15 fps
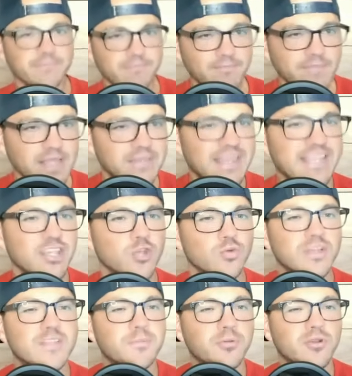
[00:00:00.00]
Thank you.
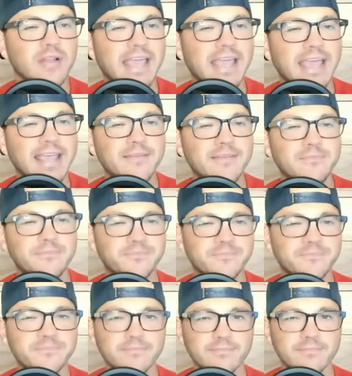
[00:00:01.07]
Let's play
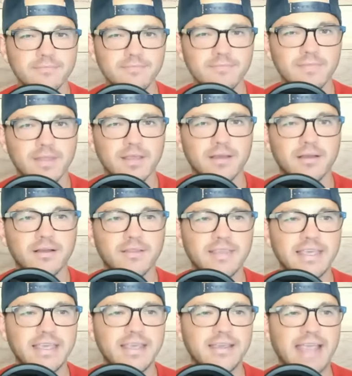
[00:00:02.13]

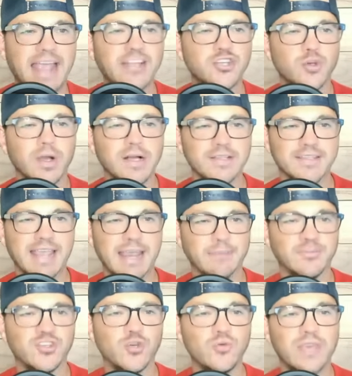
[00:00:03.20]
the Andrew Ellis game.
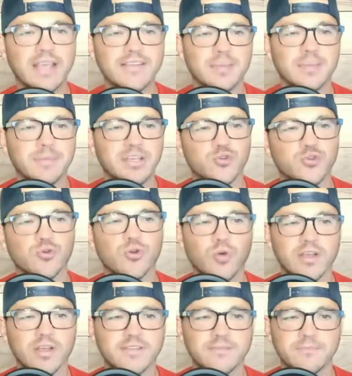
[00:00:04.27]
Two things can be true at
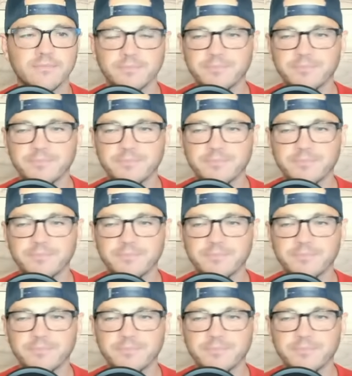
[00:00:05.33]
once.